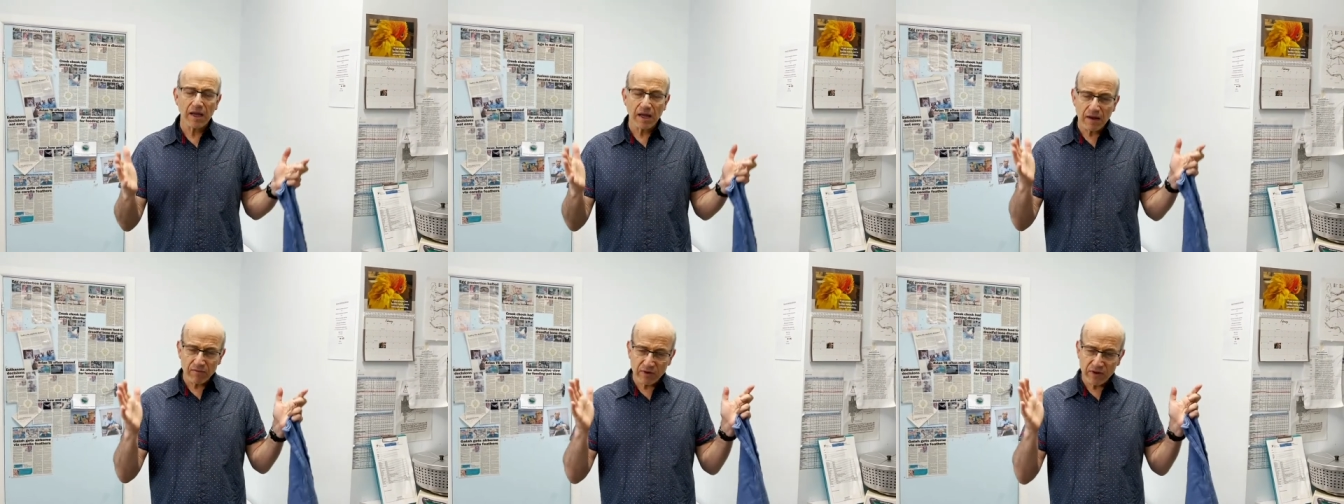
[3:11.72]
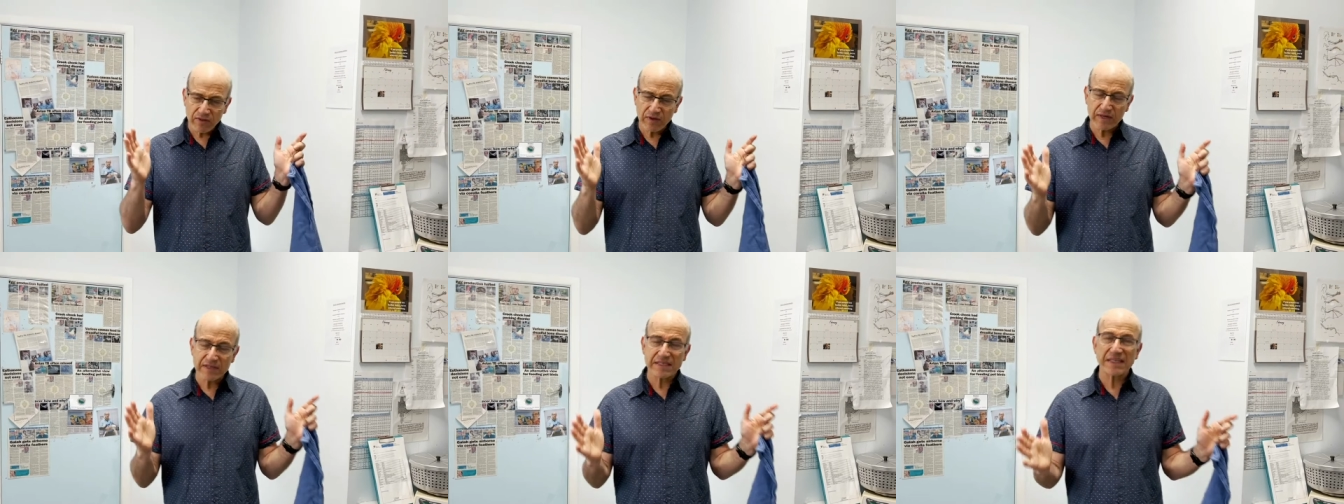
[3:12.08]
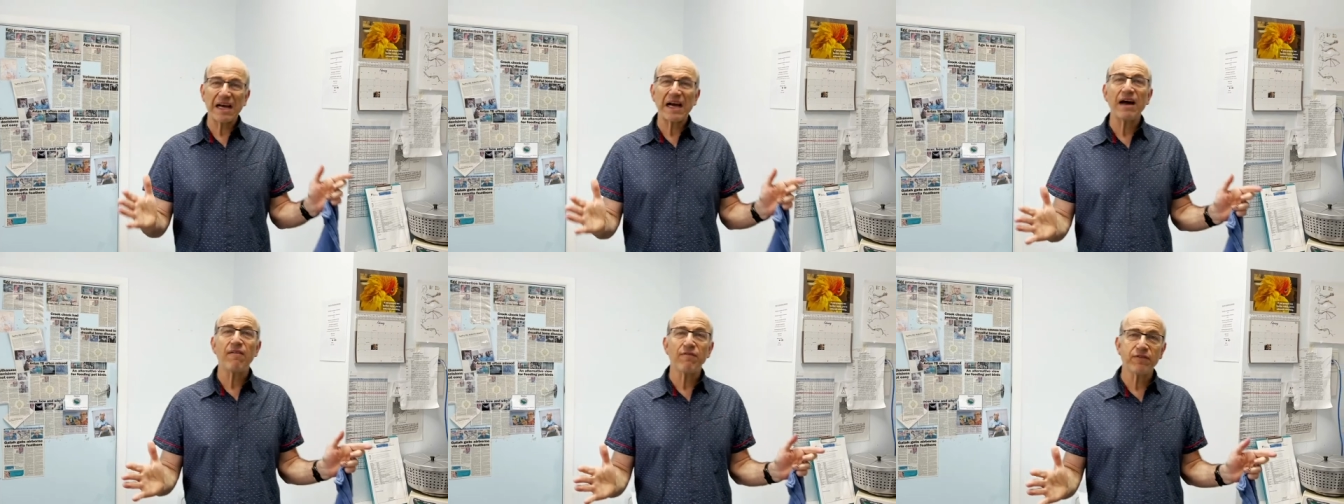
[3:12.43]
everything's
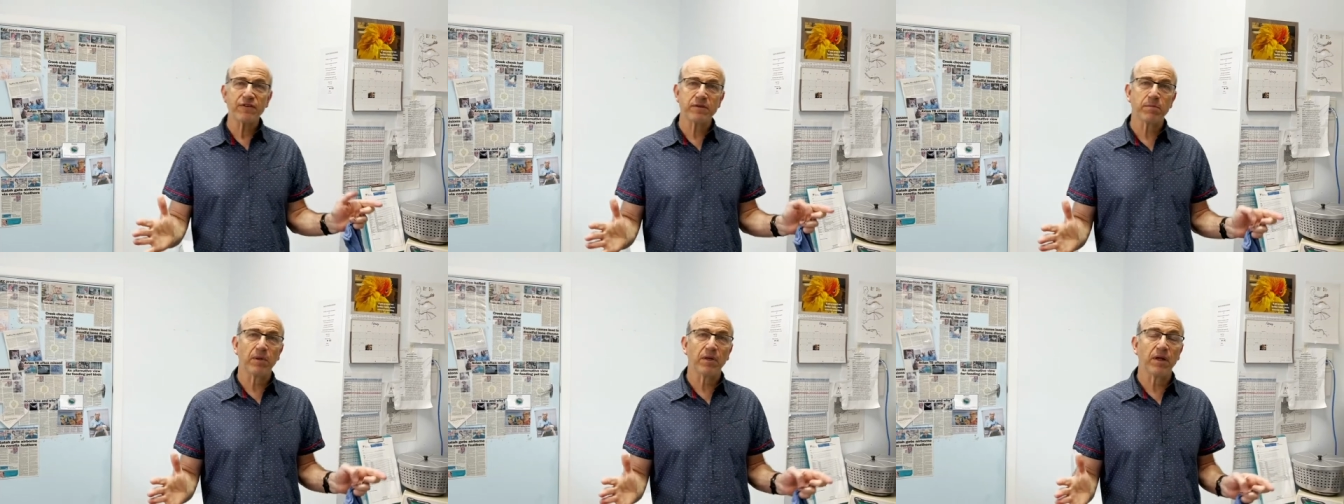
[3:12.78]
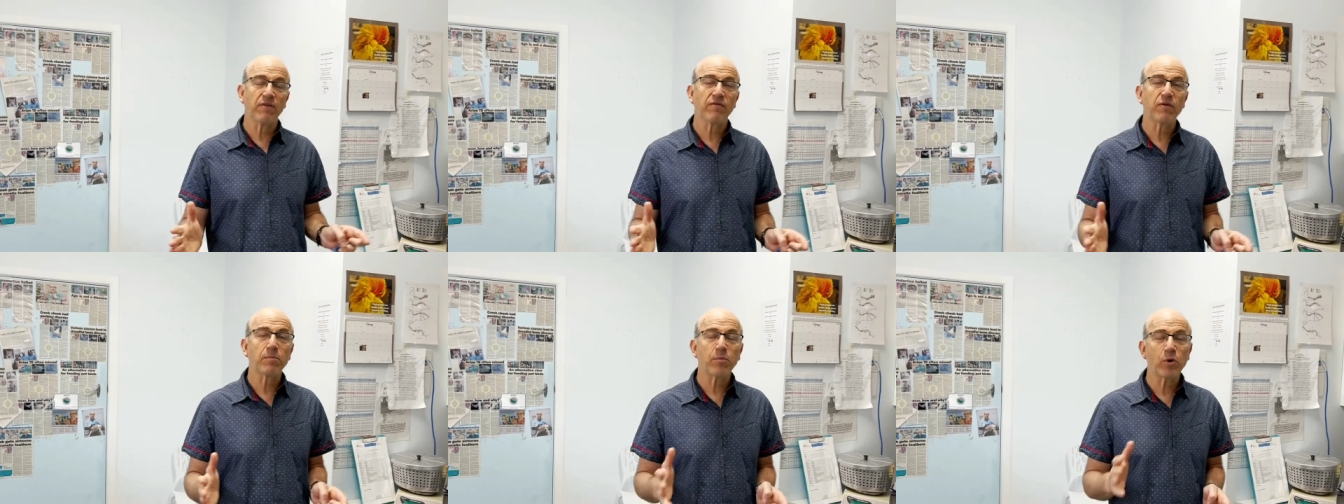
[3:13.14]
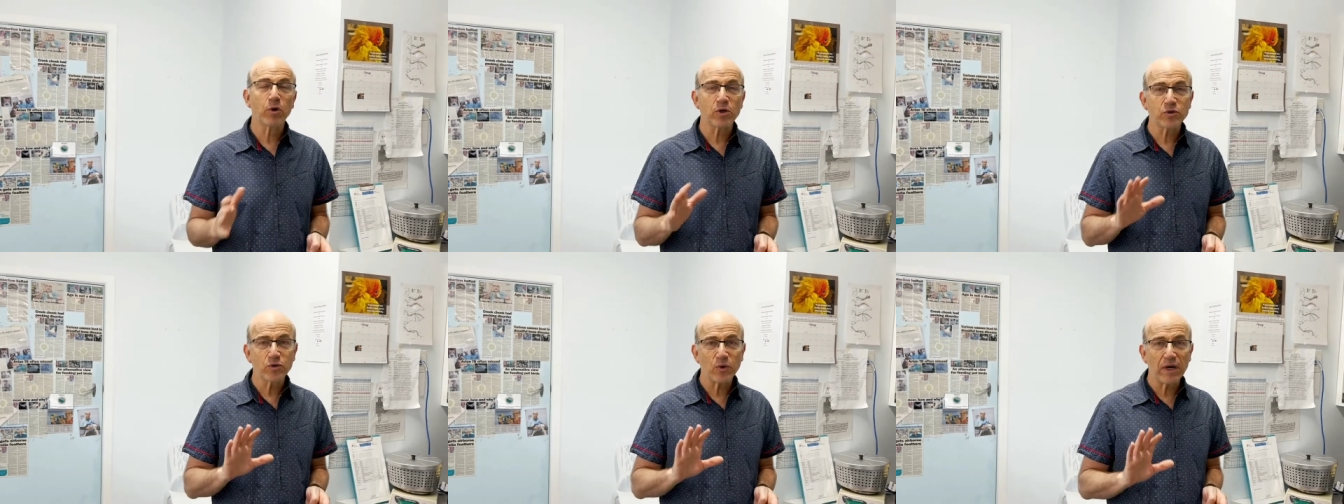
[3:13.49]
comfortable, and if the
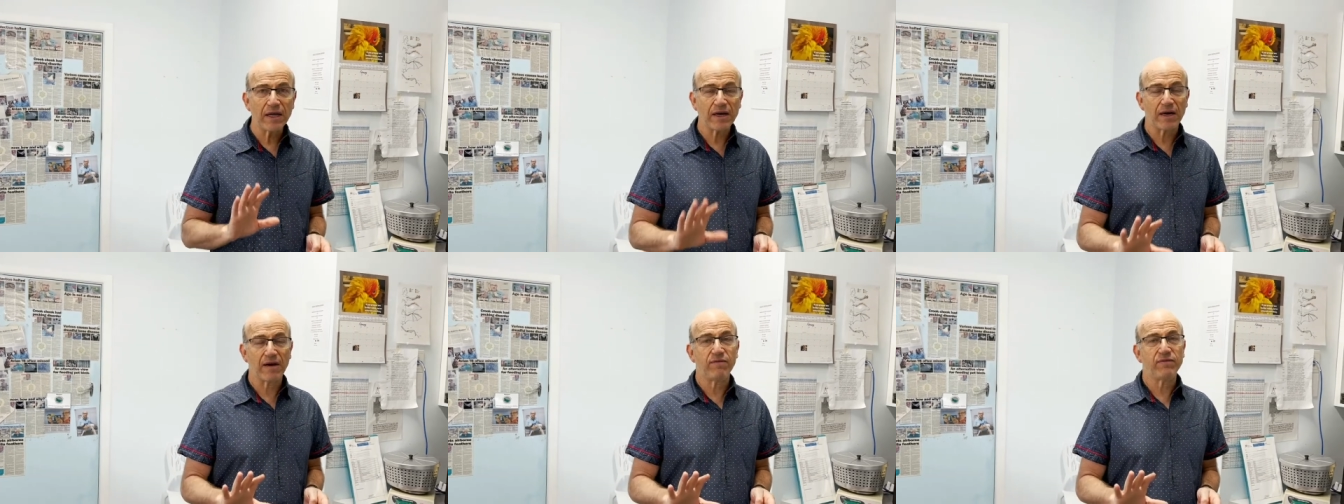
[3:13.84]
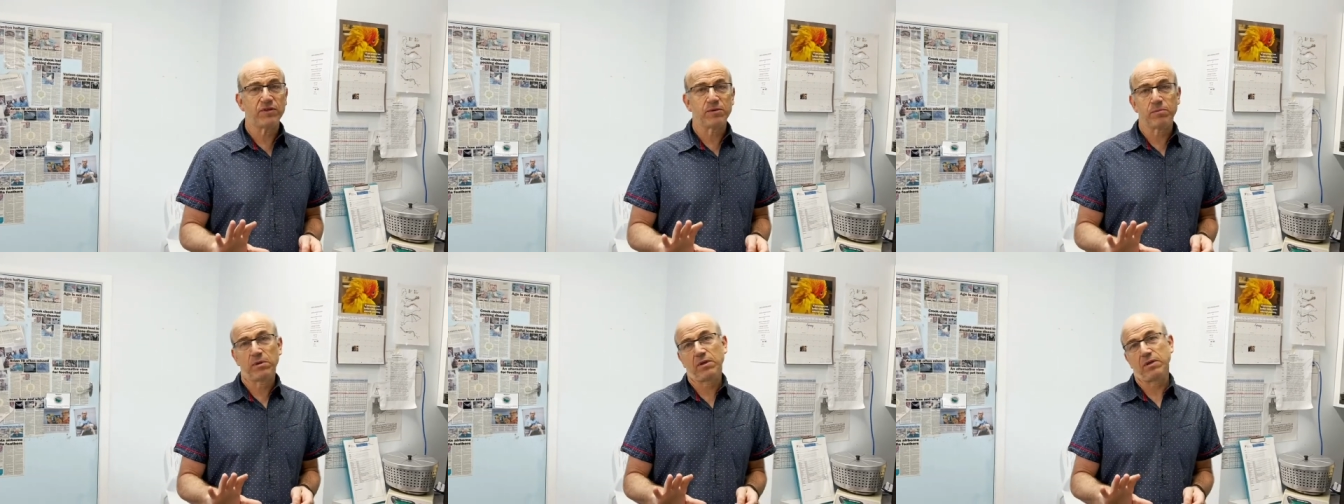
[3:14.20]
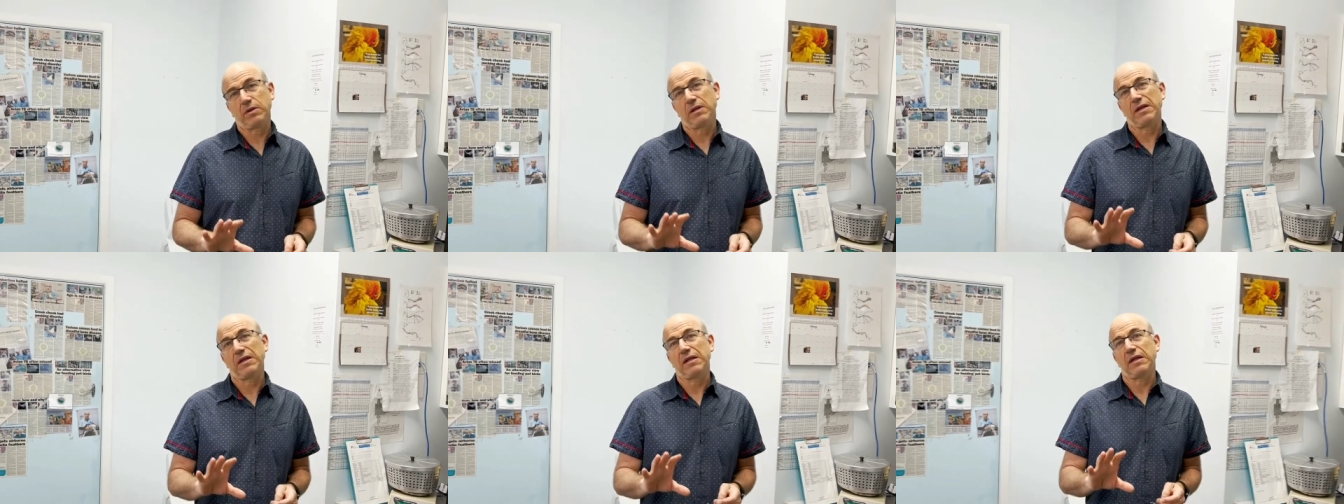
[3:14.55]
bird's really
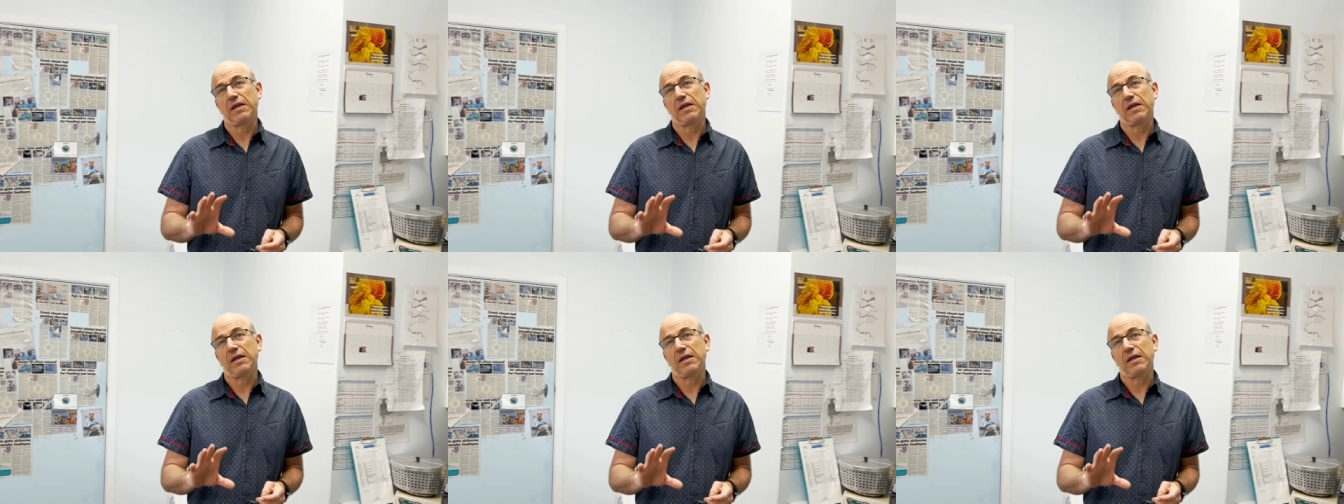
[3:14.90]
comfortable,